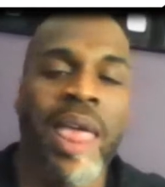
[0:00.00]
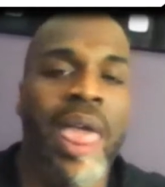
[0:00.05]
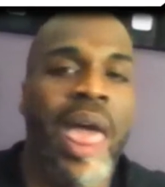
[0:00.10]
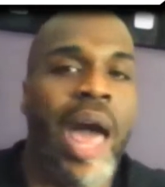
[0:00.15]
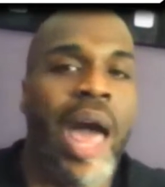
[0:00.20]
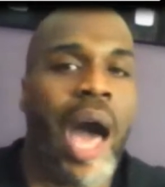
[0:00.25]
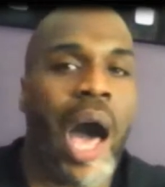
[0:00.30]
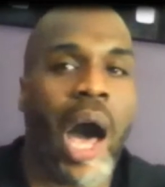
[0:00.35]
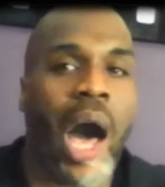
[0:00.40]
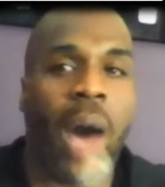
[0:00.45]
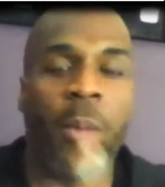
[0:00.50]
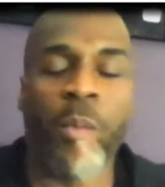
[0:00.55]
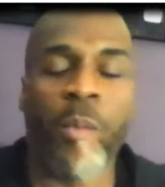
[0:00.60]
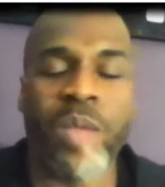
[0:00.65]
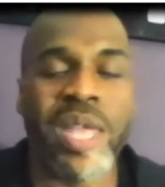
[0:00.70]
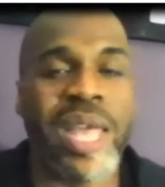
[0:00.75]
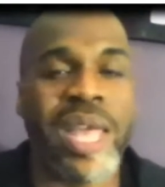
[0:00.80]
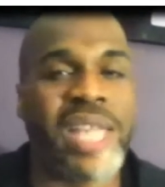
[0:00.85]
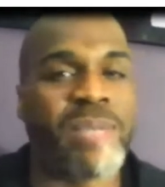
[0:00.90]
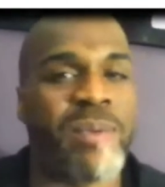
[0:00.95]
When it
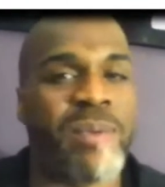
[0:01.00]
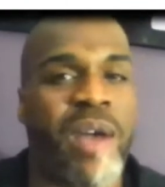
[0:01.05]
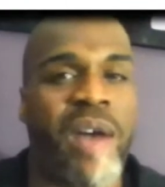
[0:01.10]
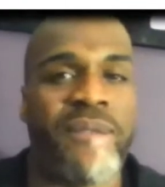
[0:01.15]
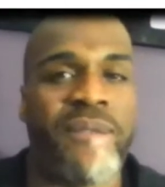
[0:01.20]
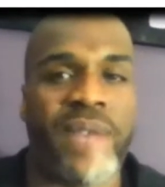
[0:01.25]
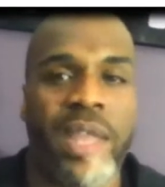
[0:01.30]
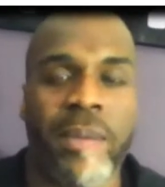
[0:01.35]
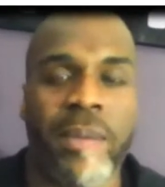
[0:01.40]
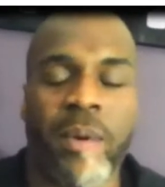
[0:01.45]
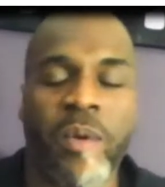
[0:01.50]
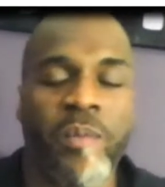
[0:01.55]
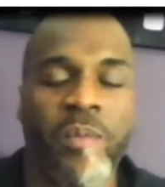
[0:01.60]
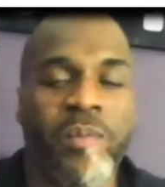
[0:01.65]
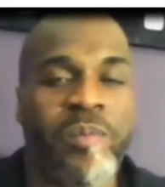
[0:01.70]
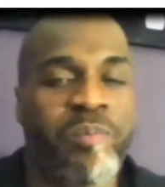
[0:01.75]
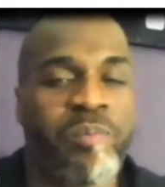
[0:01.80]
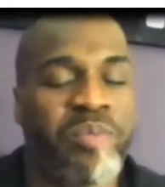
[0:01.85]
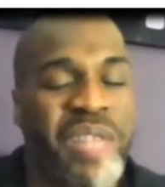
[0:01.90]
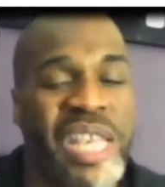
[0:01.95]
gets available,
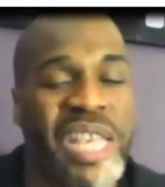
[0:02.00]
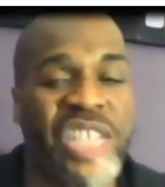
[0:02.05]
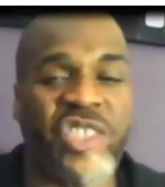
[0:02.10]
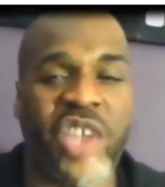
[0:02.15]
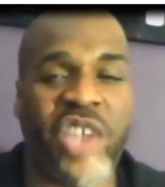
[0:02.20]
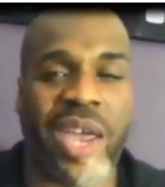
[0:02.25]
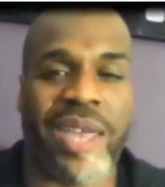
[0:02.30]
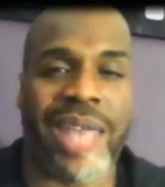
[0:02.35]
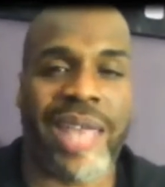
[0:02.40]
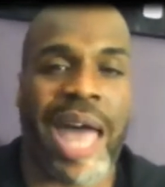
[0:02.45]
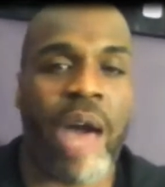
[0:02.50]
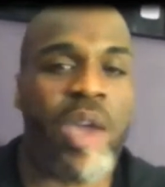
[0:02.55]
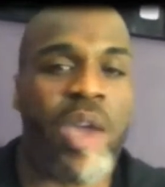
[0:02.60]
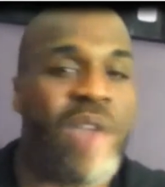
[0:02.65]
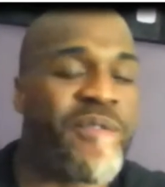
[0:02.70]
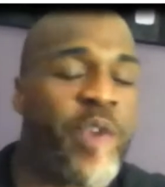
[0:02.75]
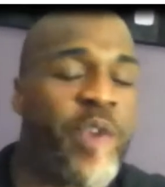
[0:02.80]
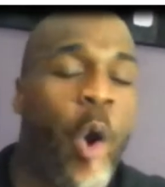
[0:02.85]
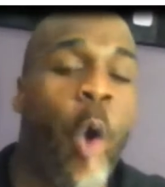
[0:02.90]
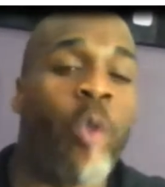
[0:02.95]
please check it out.
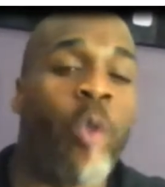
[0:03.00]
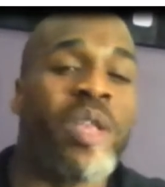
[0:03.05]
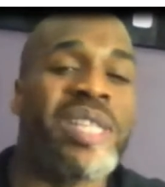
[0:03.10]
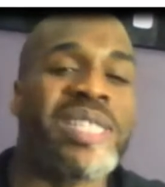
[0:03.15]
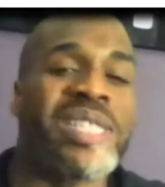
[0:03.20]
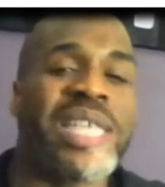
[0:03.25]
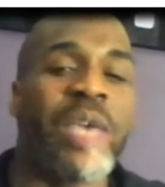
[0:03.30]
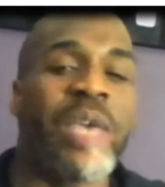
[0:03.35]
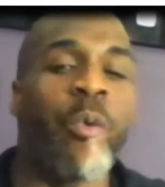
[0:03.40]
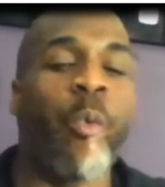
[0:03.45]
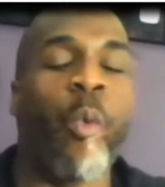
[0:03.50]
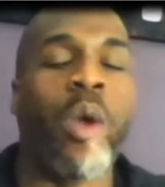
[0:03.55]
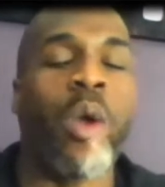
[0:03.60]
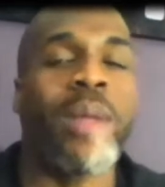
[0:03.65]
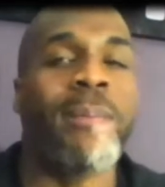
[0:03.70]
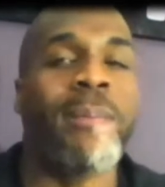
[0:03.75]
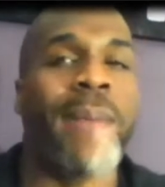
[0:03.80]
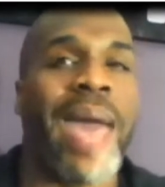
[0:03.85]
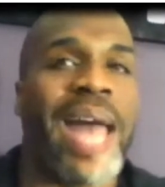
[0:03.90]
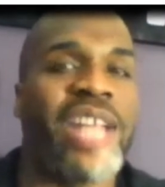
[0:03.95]
If you only see one
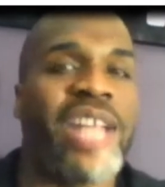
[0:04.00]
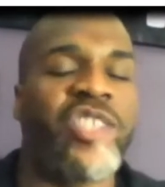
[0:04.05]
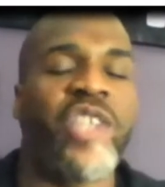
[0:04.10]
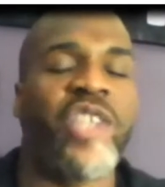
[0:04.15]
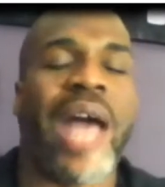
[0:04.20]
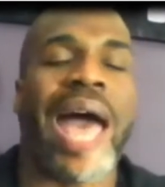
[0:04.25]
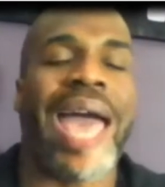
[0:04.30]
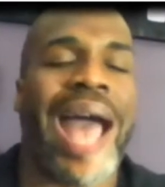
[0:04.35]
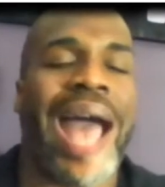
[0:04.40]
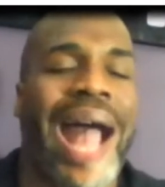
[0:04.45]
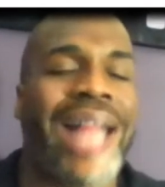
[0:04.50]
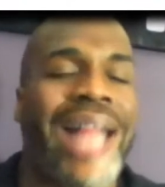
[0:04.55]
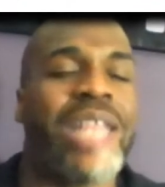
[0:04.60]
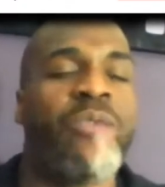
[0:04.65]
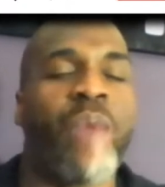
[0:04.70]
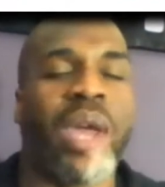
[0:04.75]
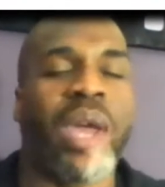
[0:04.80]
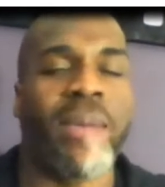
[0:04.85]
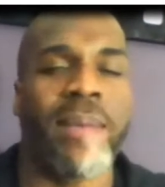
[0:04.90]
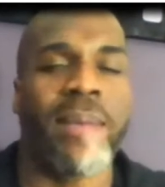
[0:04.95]
match, I highly
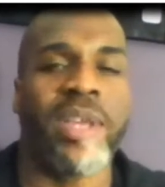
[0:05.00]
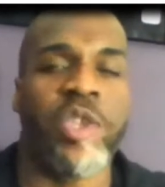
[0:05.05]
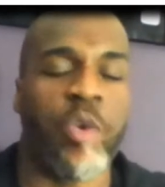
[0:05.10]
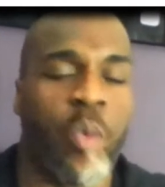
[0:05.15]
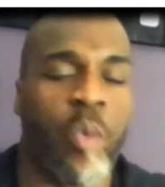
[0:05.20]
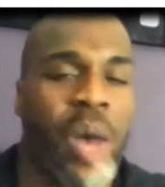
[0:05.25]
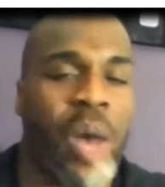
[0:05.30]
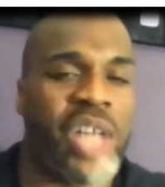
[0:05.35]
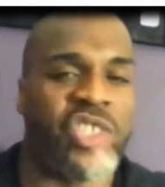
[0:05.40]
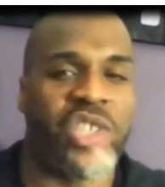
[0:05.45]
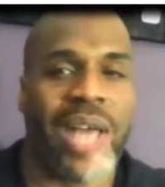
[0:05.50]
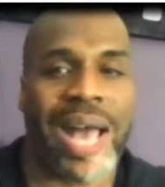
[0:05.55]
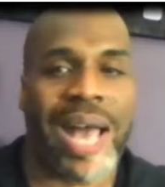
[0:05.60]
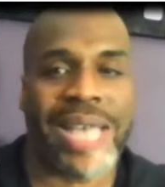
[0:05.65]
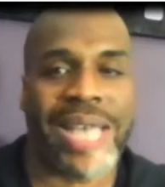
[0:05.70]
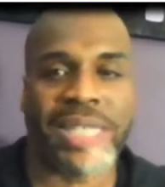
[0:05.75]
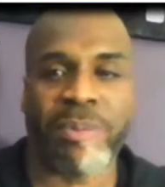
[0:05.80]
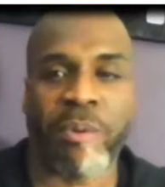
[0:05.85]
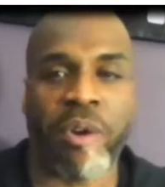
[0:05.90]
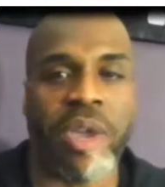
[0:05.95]
recommend you watching
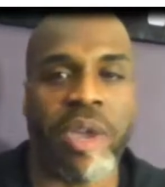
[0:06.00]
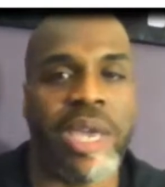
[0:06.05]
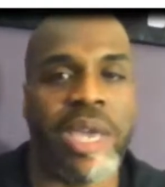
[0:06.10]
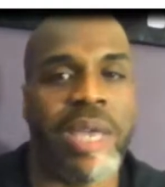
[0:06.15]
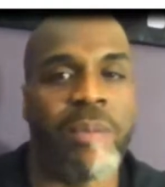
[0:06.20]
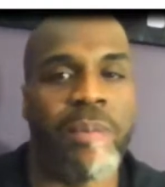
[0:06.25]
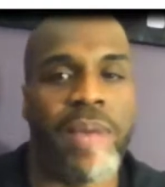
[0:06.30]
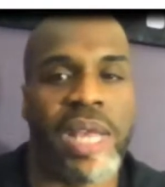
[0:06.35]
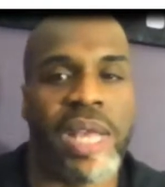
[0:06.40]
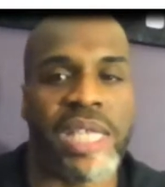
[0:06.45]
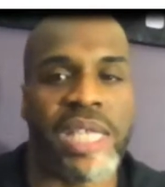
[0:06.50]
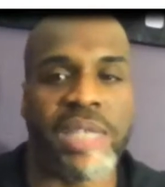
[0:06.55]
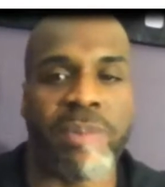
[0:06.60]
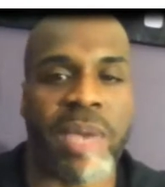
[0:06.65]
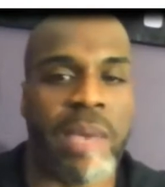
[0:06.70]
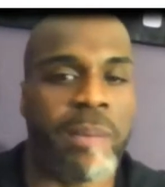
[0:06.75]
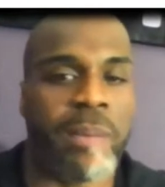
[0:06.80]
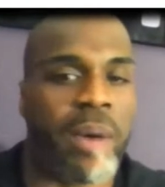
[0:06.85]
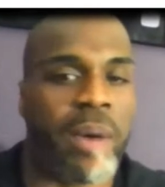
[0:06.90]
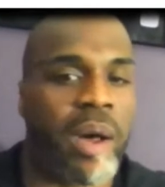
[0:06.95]
Ospreay and
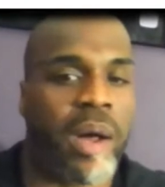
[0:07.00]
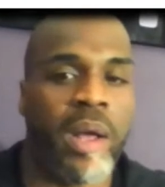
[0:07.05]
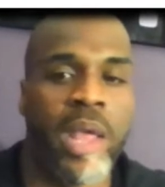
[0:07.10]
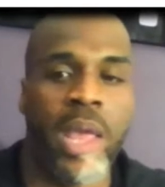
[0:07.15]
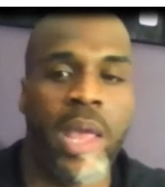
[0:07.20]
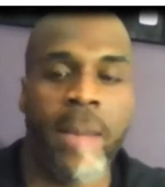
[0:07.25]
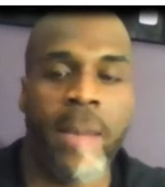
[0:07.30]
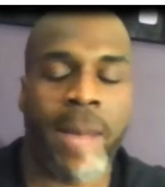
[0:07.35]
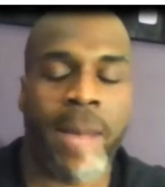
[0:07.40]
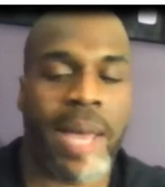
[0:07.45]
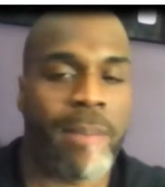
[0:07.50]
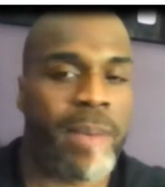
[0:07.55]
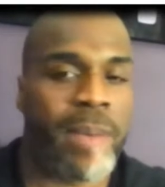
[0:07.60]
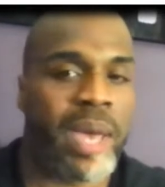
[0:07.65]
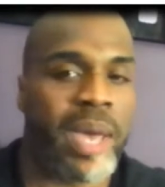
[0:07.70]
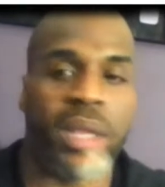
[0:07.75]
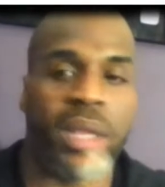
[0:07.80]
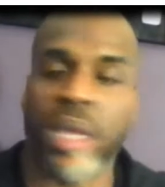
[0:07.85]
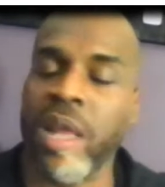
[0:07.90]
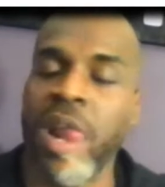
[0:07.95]
Speedball, Mike
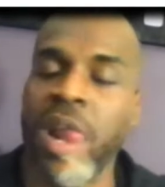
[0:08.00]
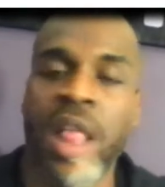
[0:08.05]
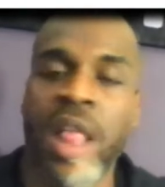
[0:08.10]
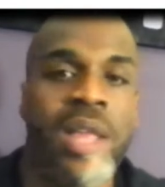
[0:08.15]
Bailey.